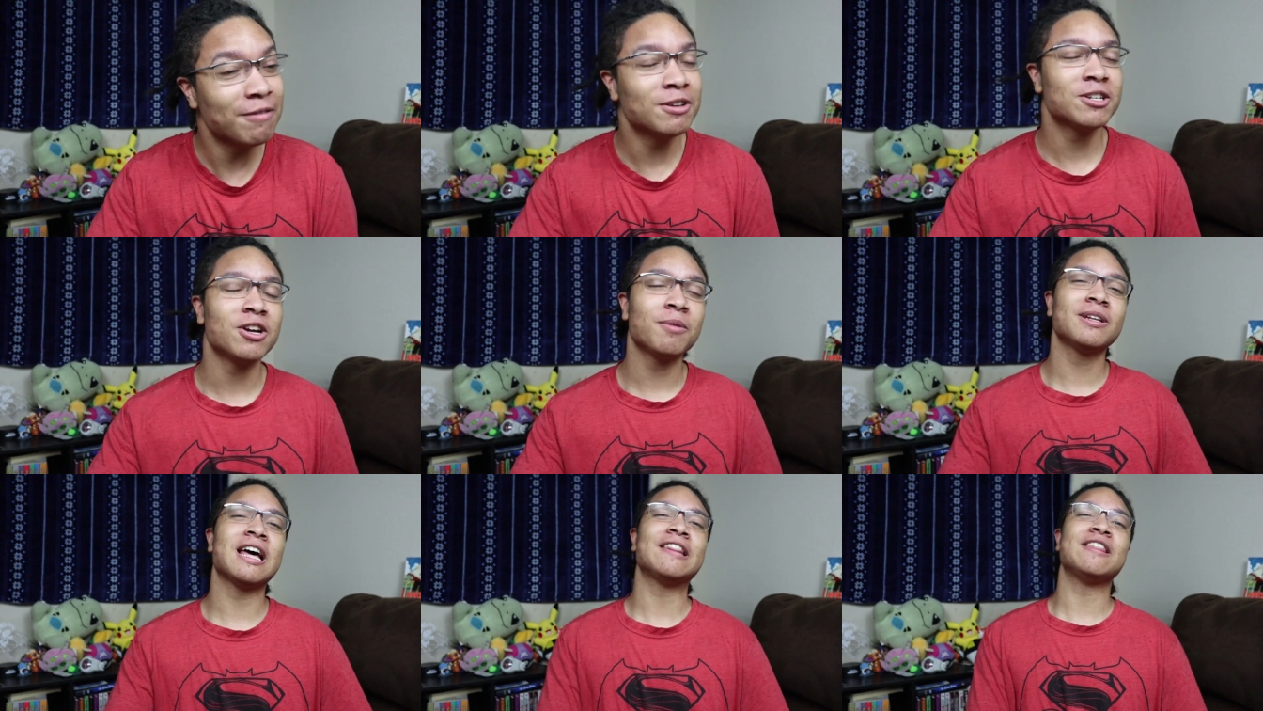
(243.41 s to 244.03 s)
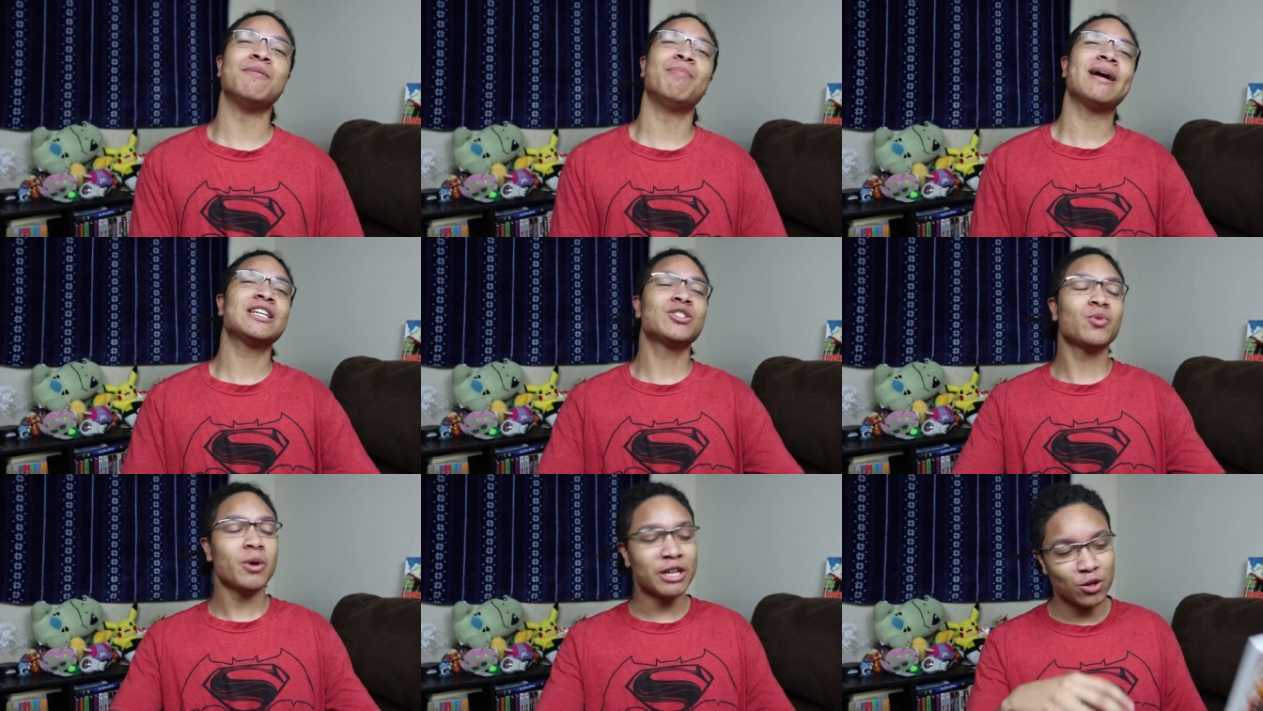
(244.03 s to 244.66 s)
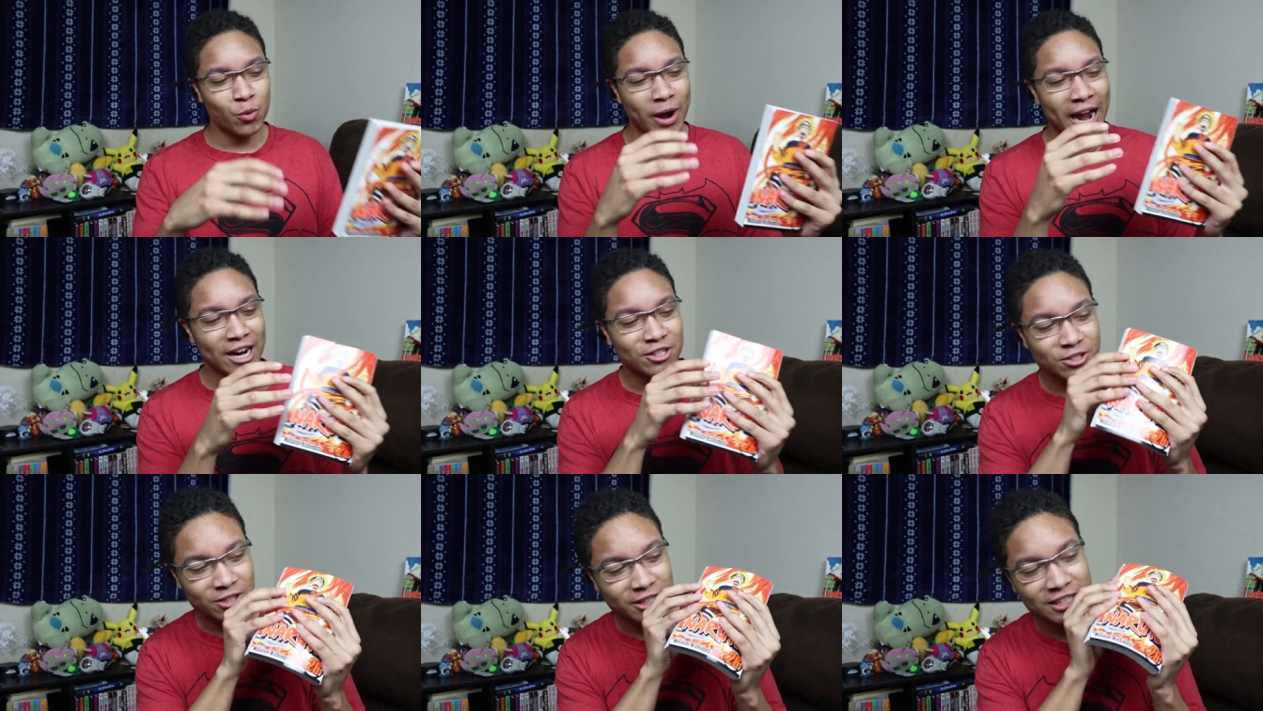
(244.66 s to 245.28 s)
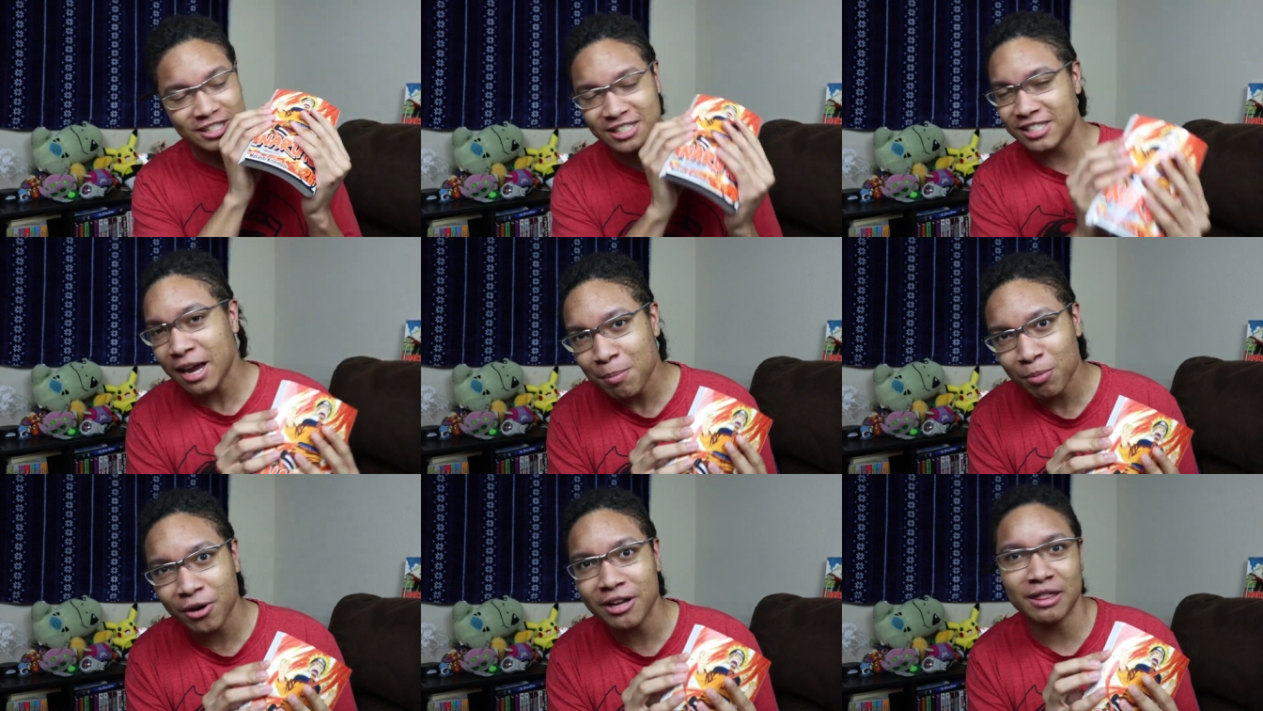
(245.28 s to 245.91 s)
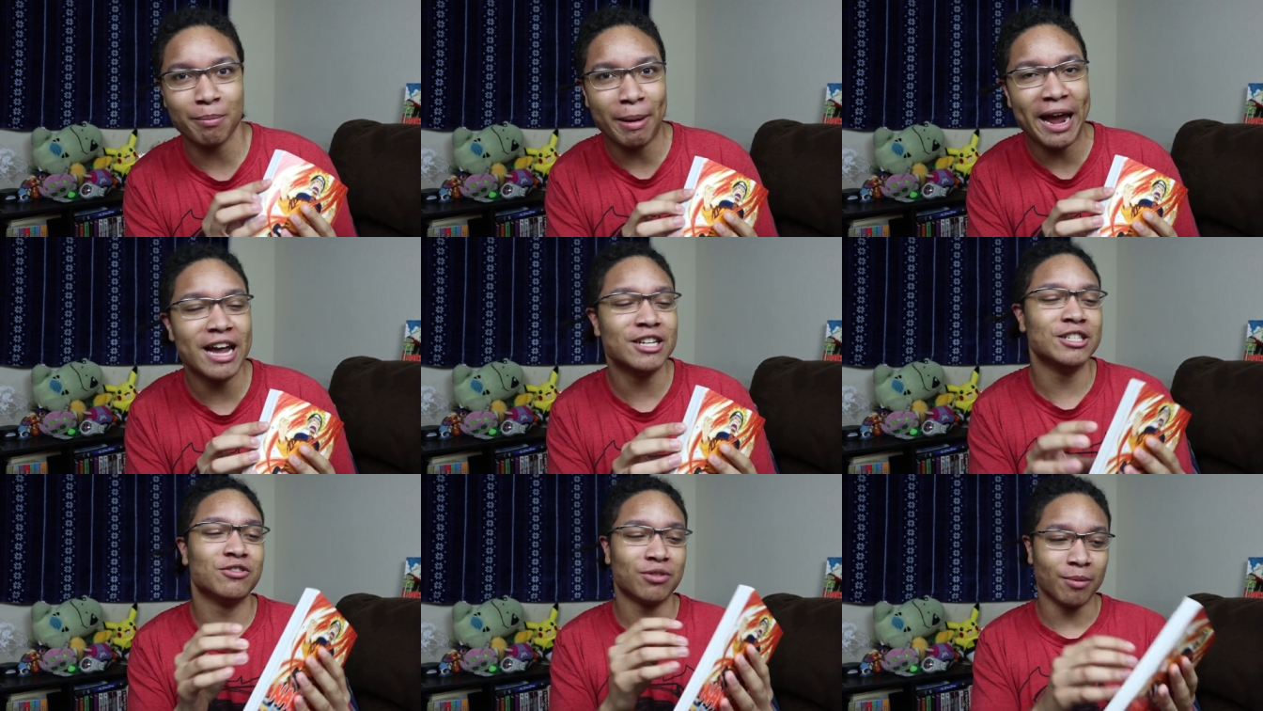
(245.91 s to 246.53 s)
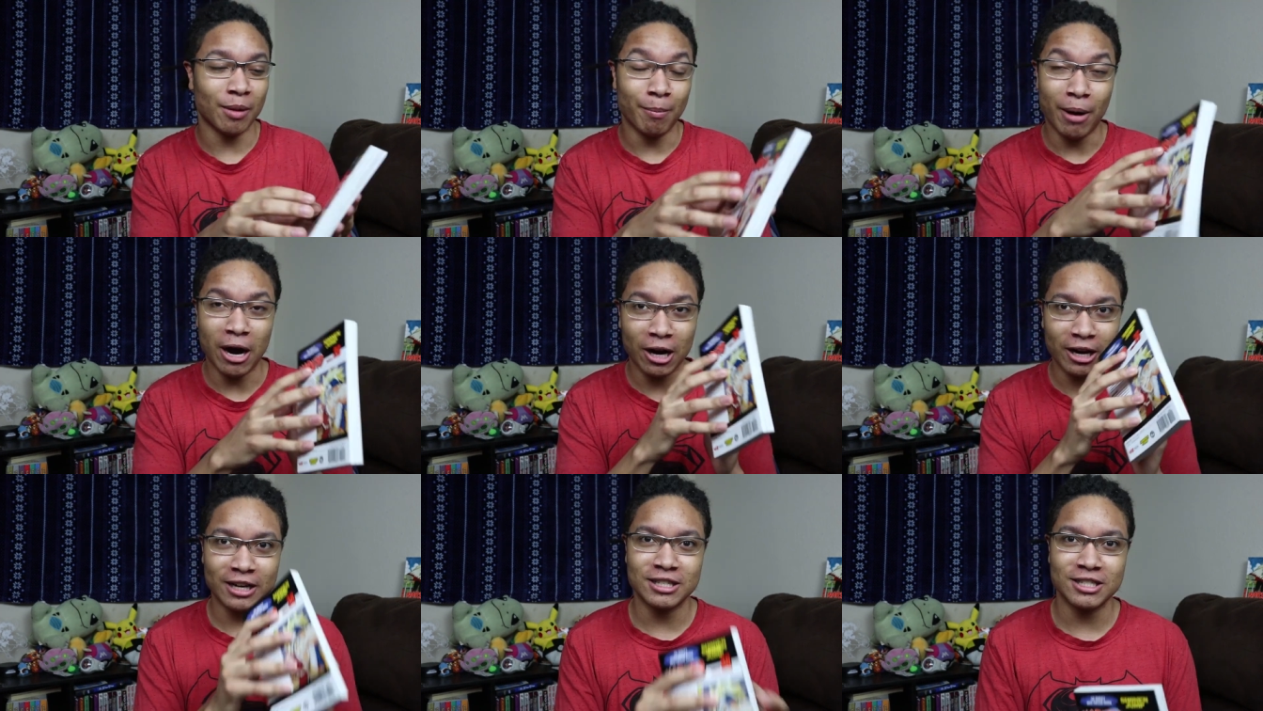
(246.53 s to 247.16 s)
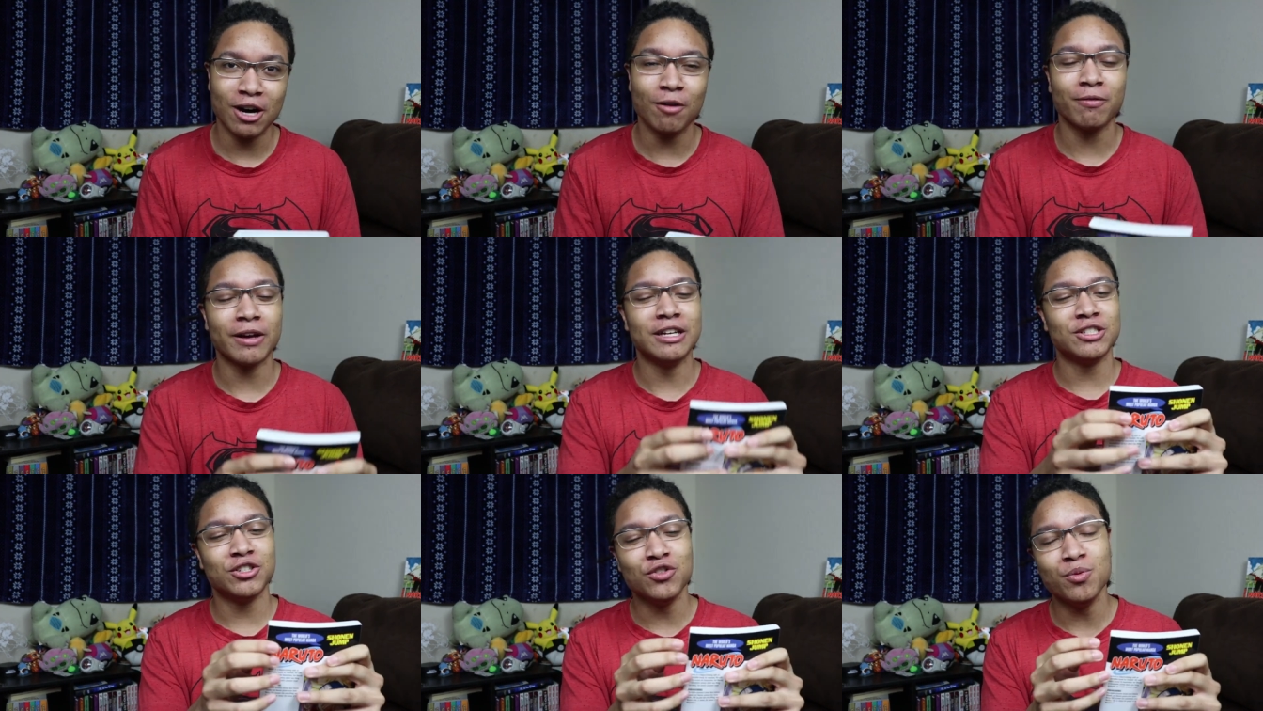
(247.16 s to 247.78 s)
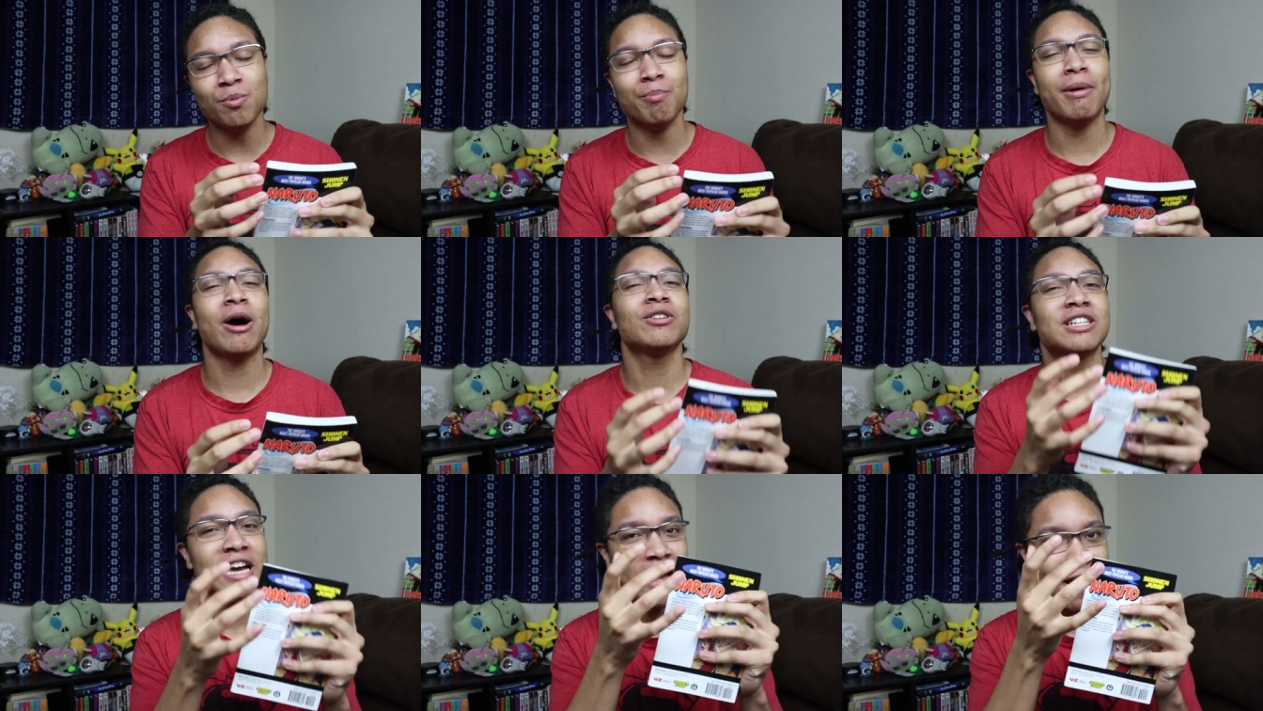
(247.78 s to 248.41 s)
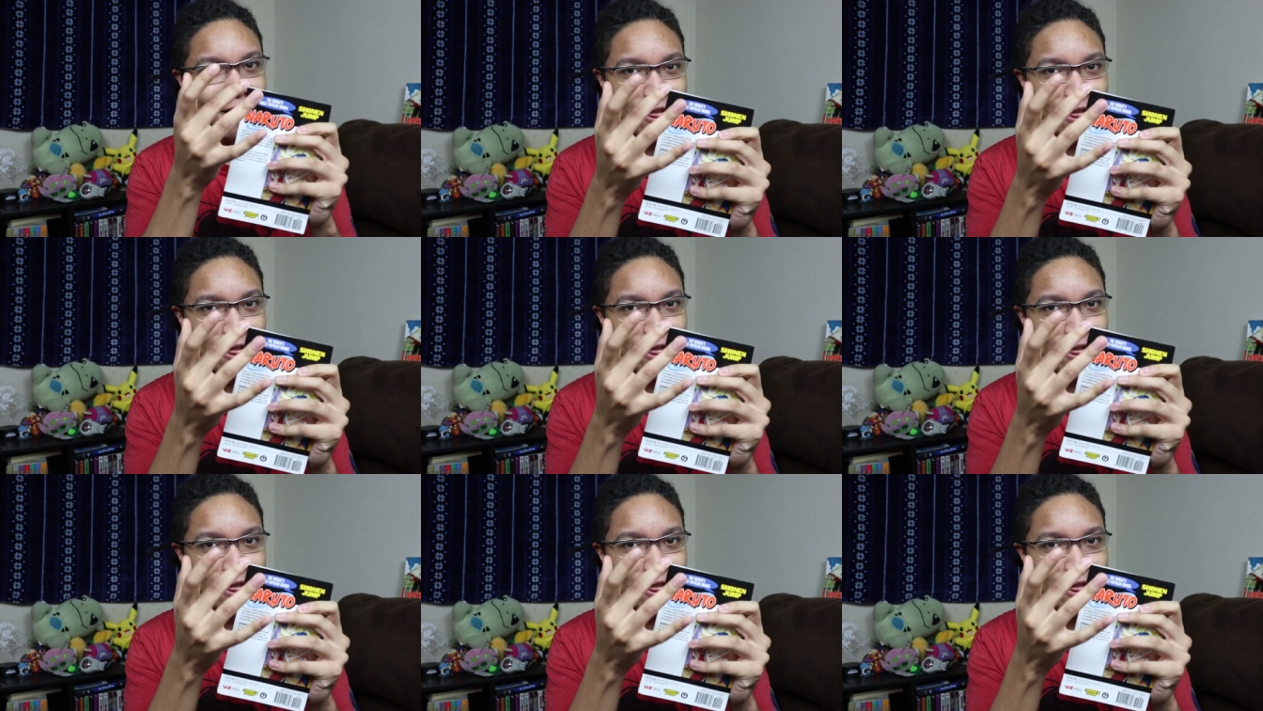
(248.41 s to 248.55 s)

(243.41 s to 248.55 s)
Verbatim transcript: I've determined that the best way to actually separate the pages from the manga itself is to melt